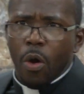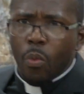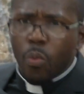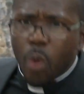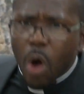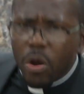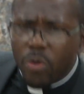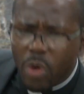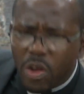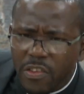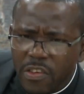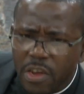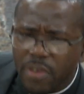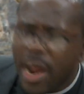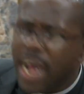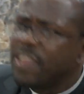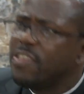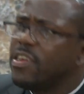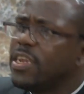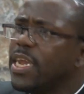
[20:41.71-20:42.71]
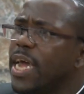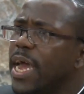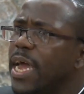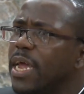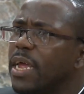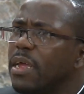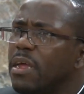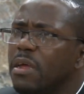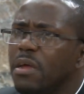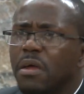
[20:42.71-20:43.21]
What was he writing there?
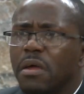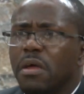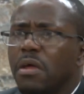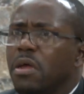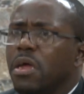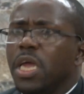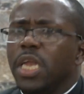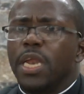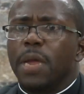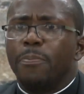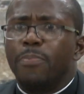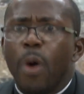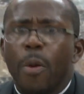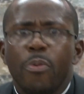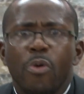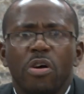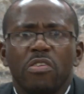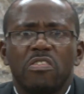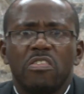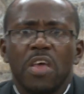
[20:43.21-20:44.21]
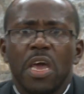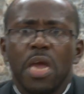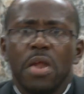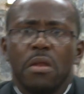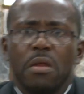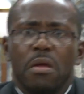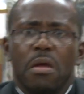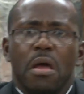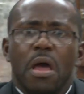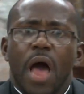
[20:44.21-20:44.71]
The Pope was
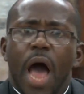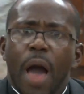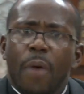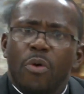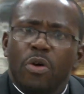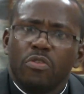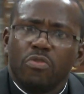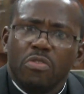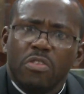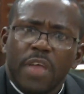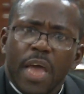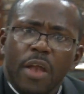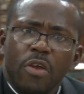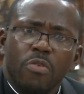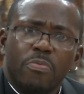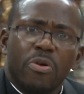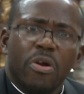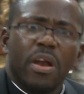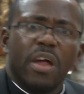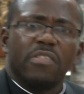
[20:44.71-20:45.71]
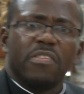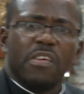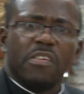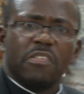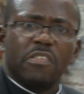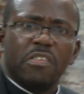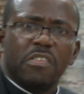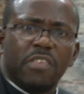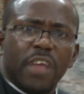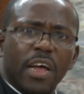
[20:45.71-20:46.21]
saying, I want to tell you, brothers and
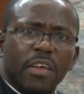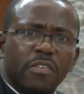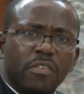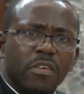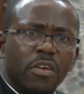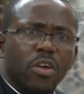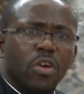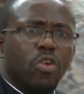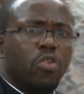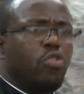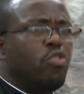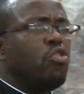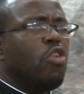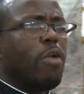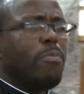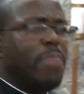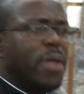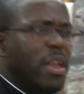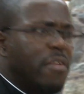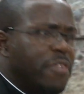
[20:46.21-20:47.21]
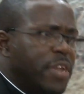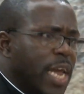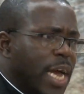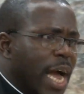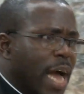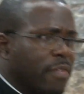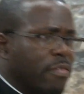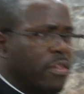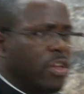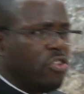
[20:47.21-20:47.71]
sisters, do not believe in the
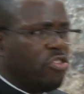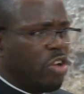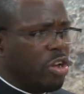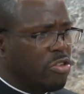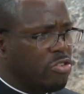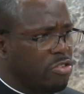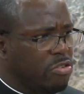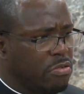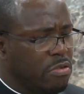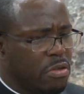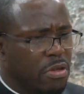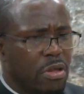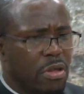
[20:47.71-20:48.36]
Catholic Church.